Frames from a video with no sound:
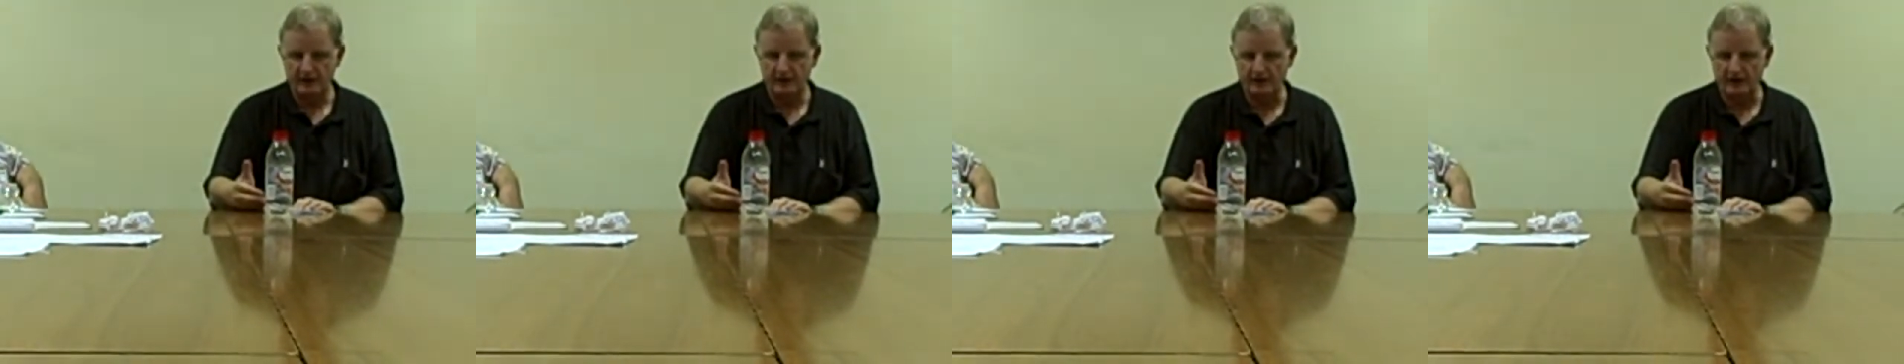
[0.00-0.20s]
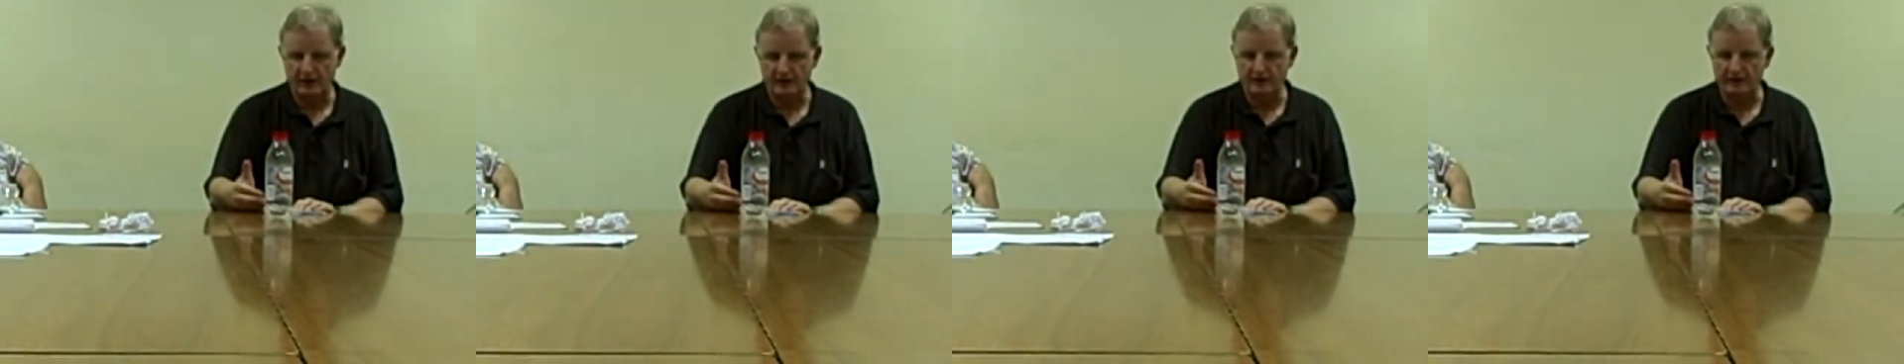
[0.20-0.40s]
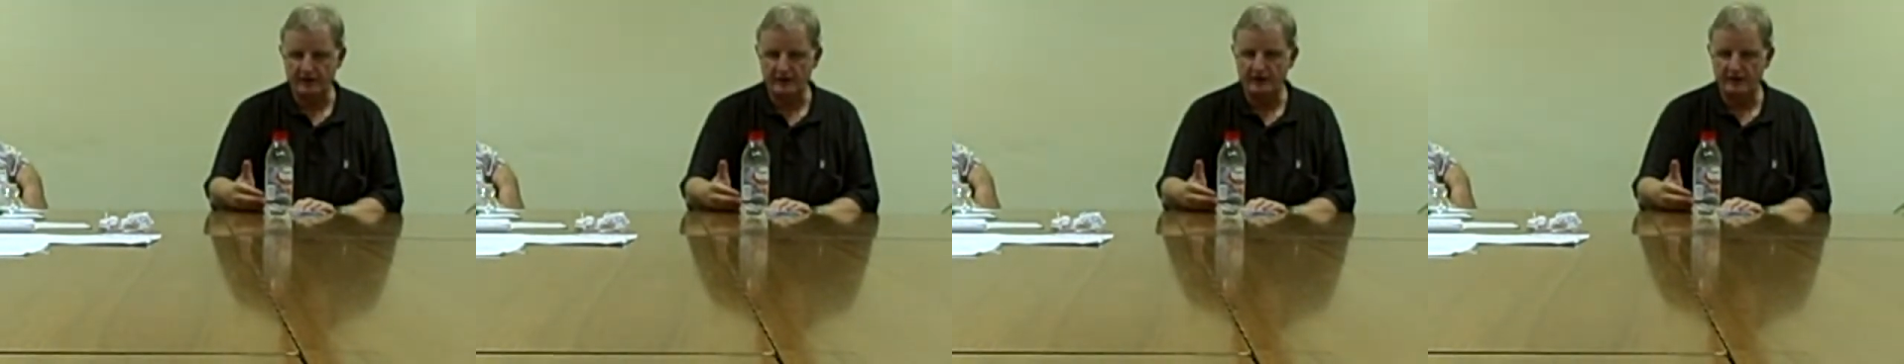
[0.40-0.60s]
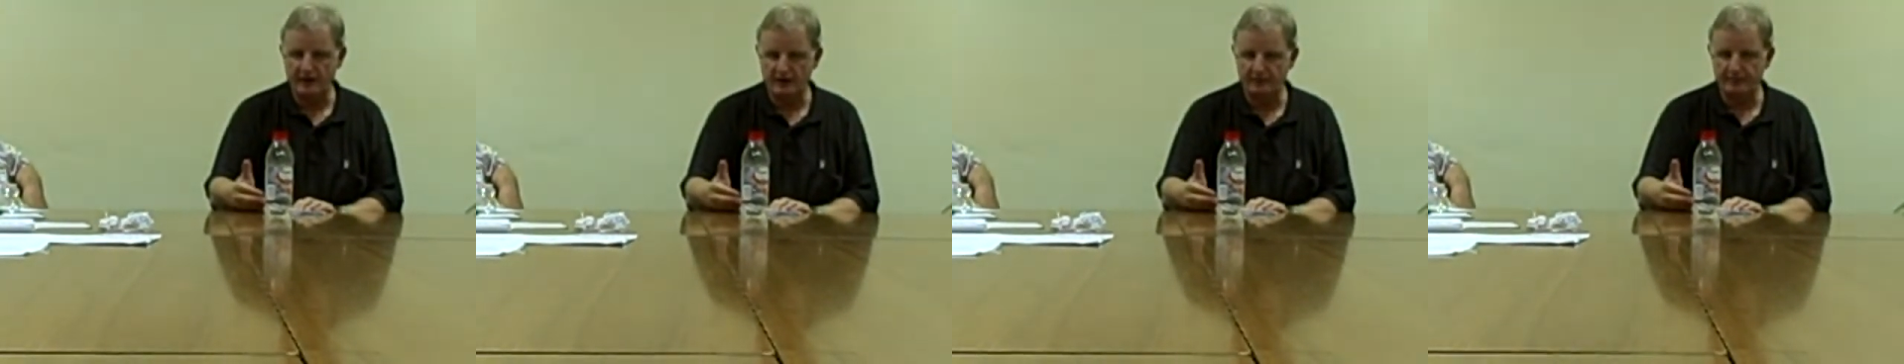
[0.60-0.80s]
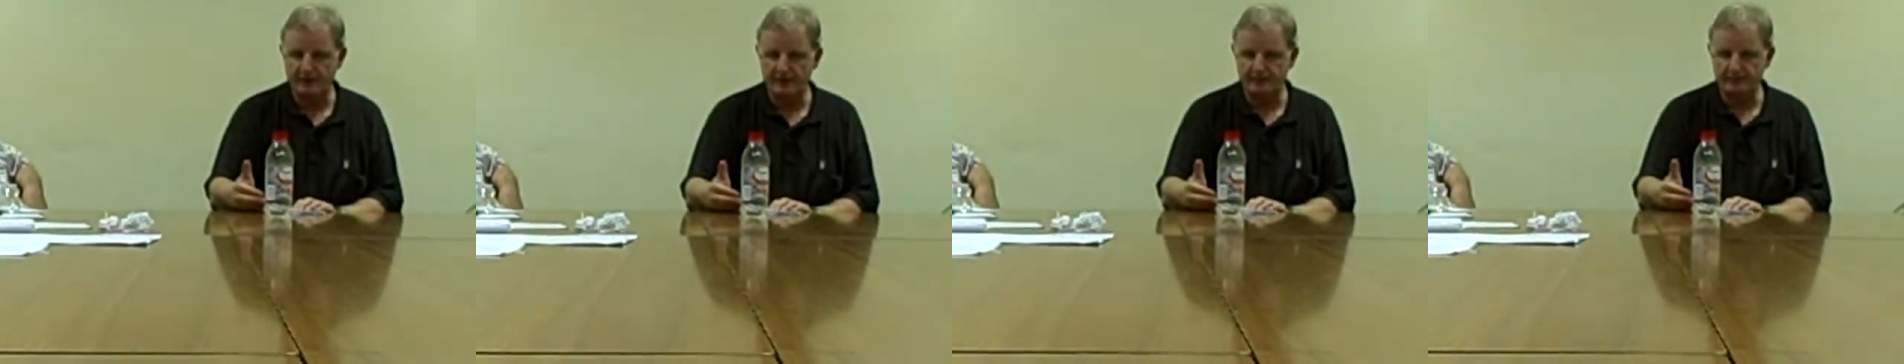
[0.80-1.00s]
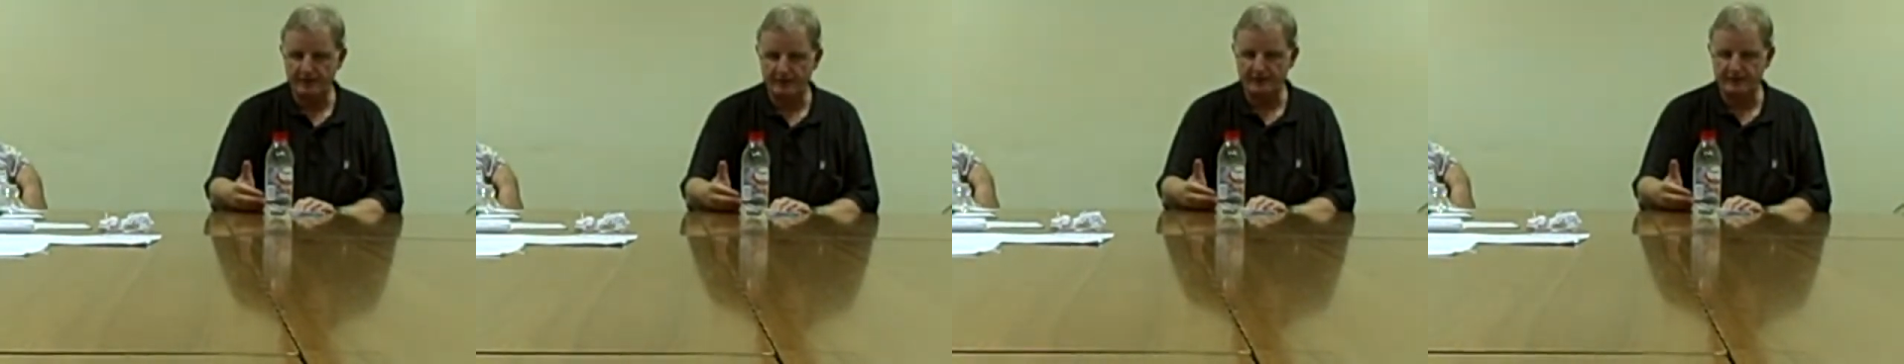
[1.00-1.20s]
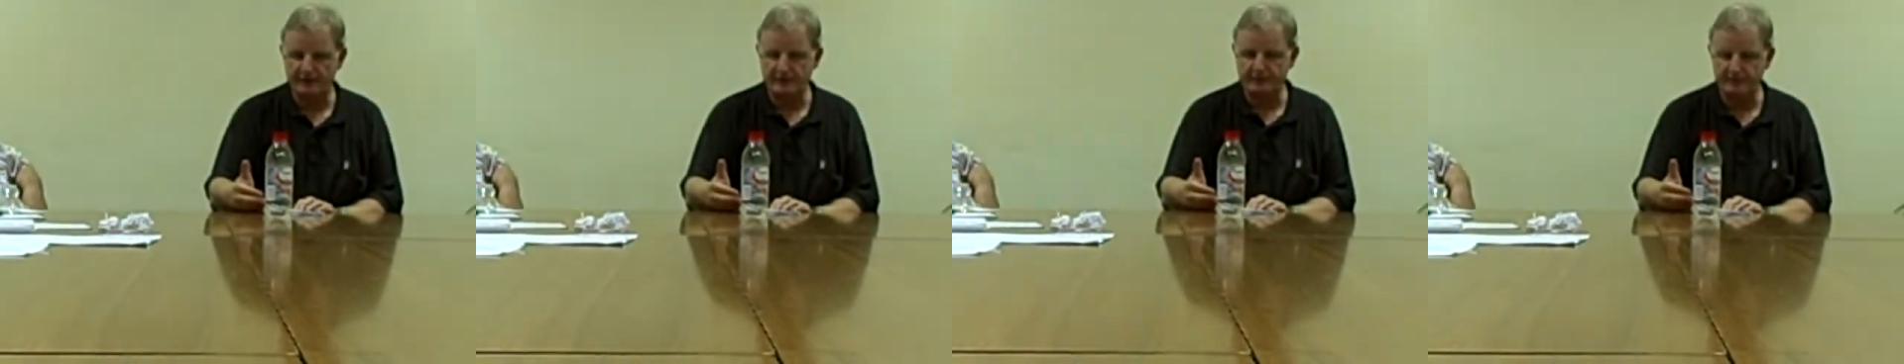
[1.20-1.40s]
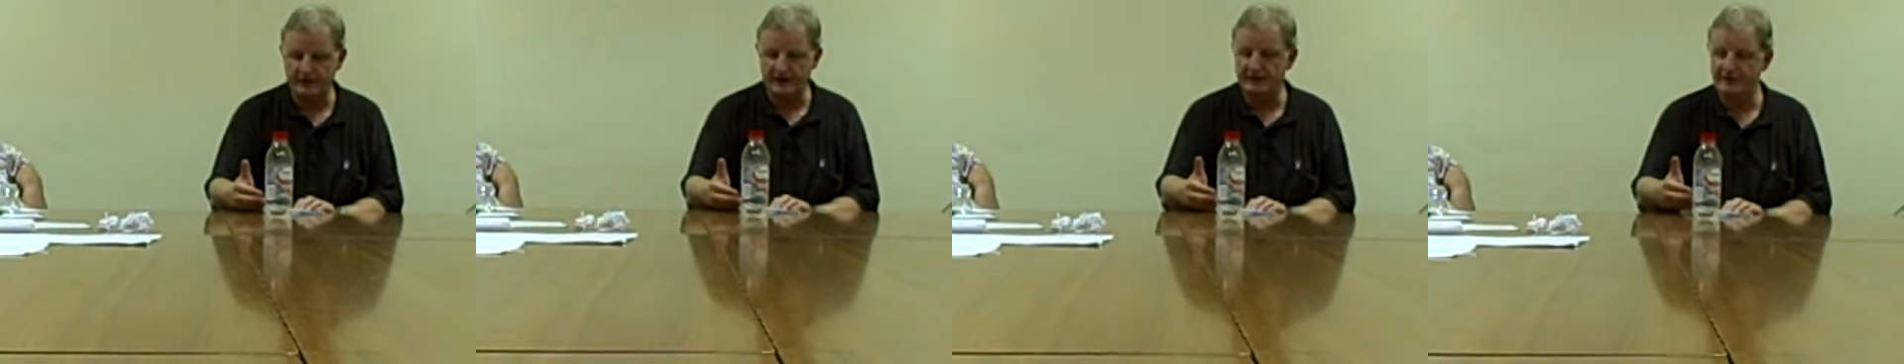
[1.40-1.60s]
you know,
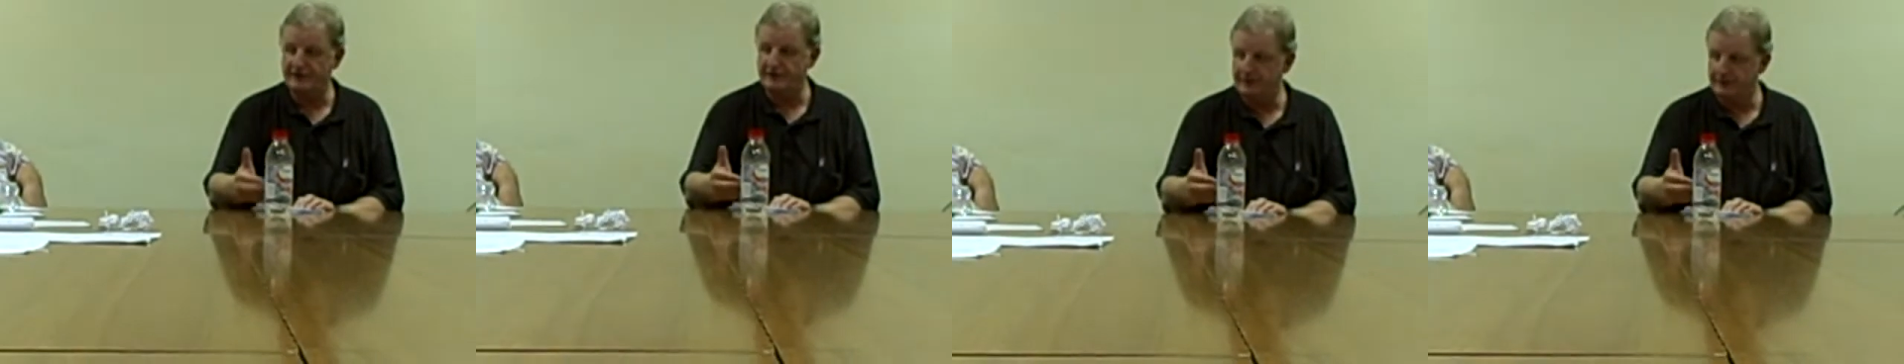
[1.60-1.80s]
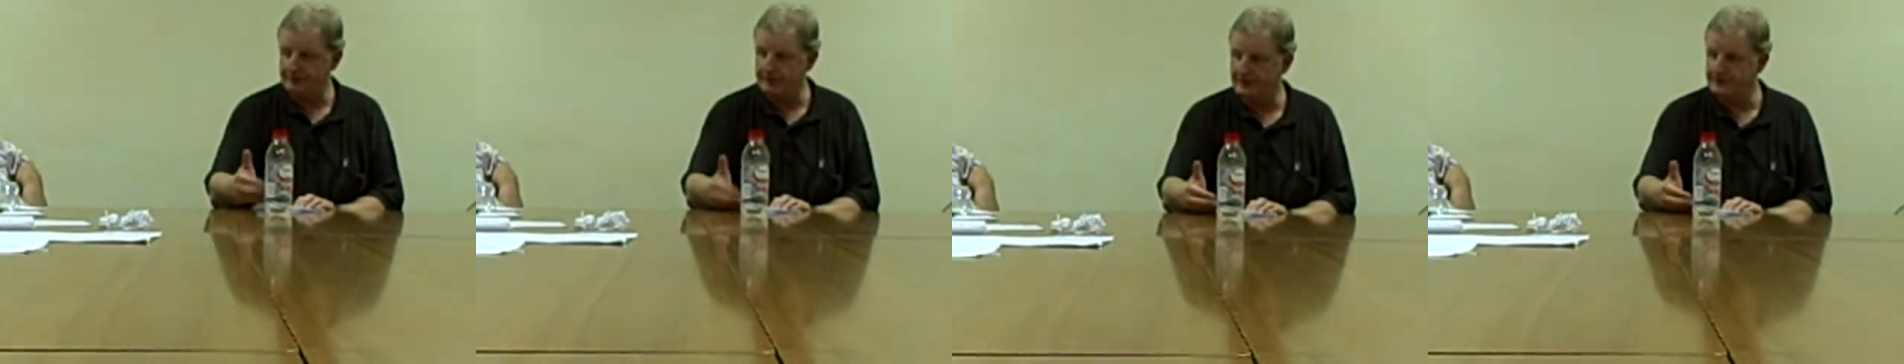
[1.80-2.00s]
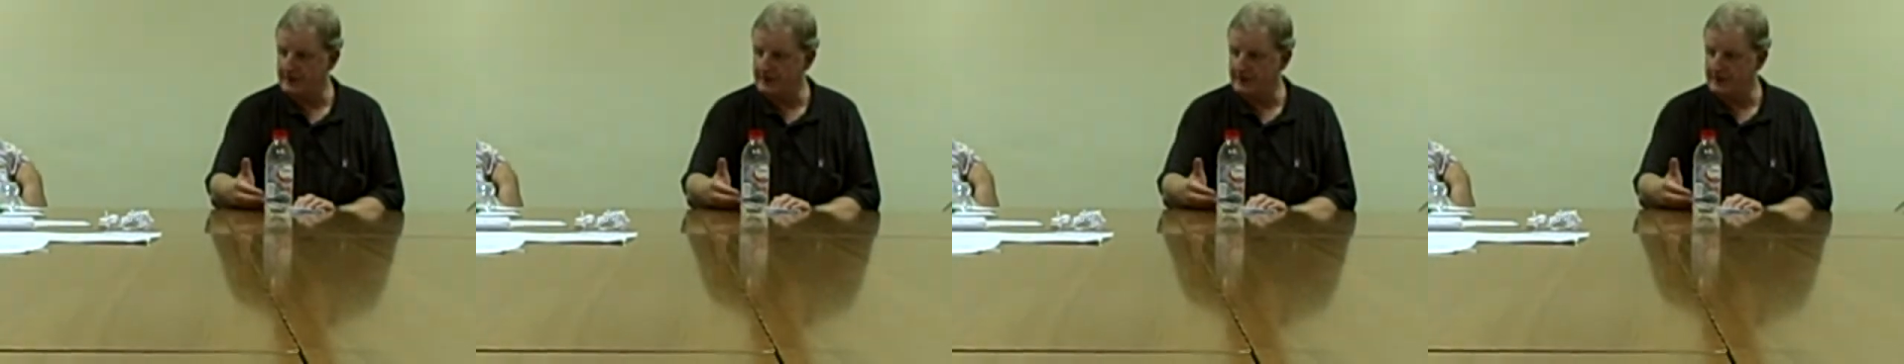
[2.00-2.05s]
there's plenty of